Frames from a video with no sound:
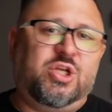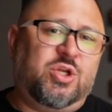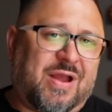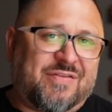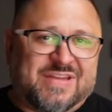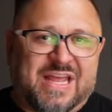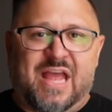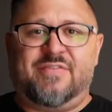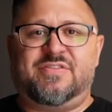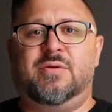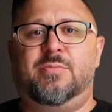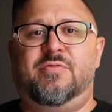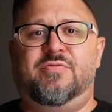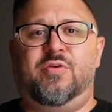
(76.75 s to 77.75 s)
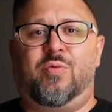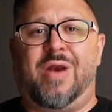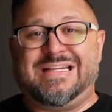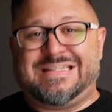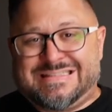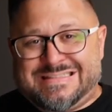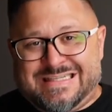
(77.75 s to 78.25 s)
do have to have some of the
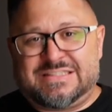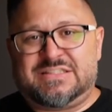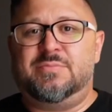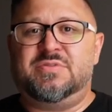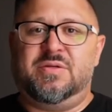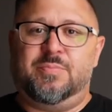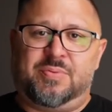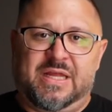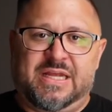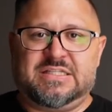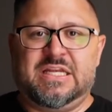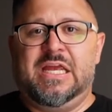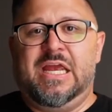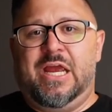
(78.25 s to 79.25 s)
right systems in place